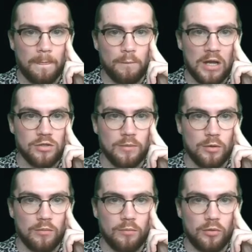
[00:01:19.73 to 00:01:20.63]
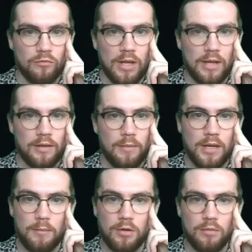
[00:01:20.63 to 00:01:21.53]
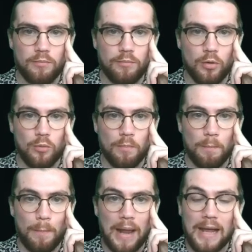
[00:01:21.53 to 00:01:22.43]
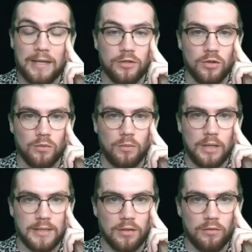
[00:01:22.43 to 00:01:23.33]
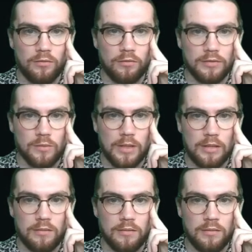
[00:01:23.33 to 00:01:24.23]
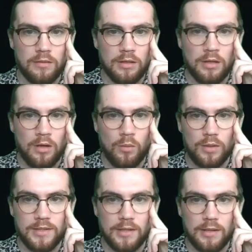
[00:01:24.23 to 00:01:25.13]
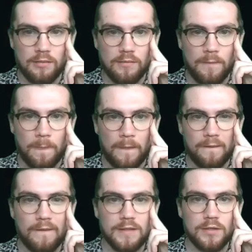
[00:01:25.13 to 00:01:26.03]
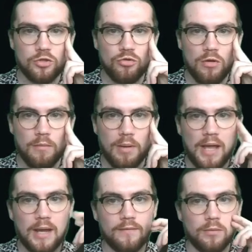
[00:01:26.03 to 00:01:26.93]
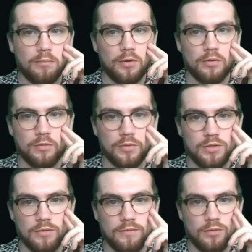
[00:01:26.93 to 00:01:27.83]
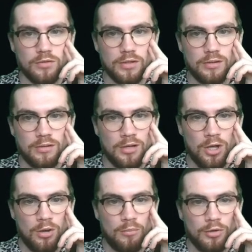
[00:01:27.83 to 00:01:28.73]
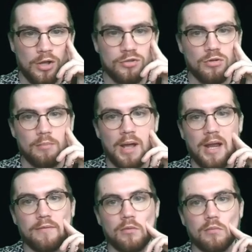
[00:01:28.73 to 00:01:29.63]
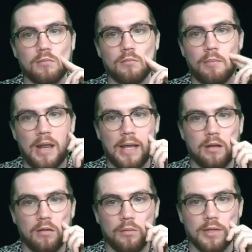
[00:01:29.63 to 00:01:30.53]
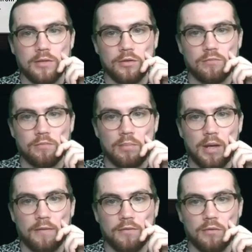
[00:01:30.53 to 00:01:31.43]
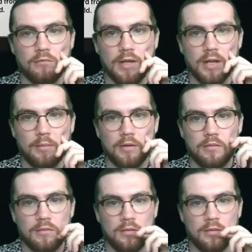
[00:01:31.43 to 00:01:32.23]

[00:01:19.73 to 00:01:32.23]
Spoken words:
Naturally, he'd be good in blue-red. I mean, he'd be good in blue-black too. I mean, he's a looter as well. What's in here? This is a strong pack for blue, which is unfortunate. But not a strong pack for black, although it is a good pack for Reanimator.